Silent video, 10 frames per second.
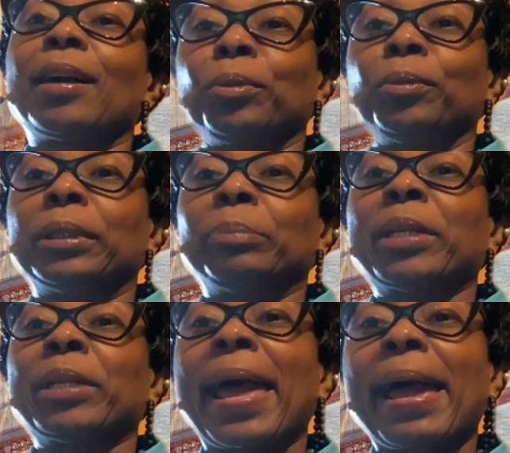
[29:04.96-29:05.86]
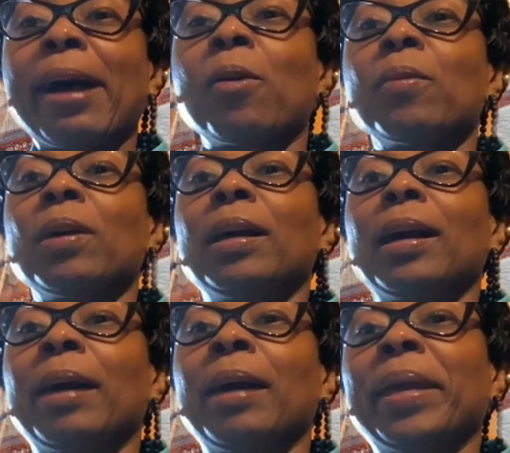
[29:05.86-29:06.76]
through it, but how
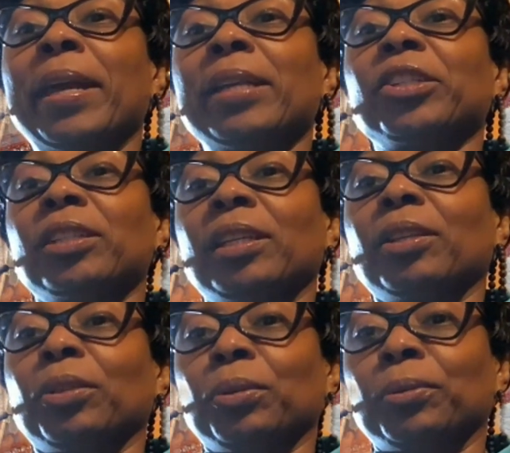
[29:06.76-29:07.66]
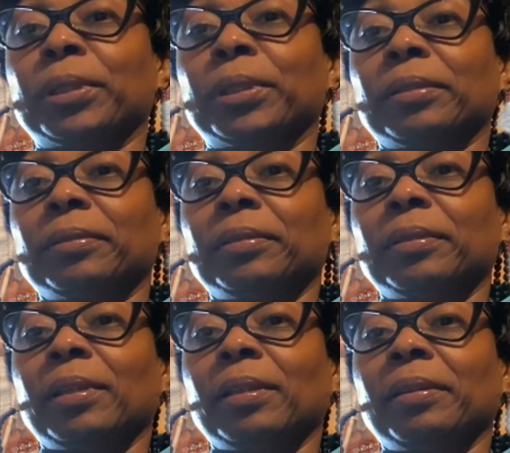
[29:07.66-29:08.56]
I managed to get through it.
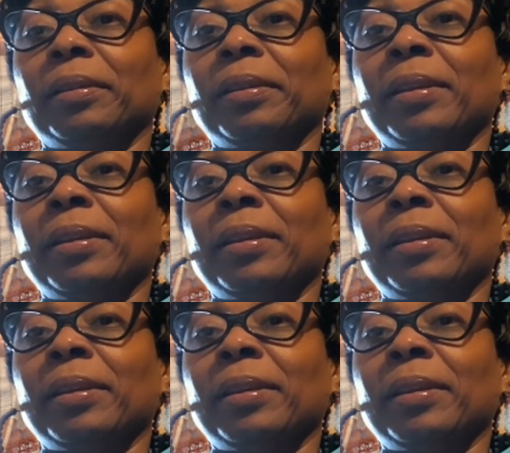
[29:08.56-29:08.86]
And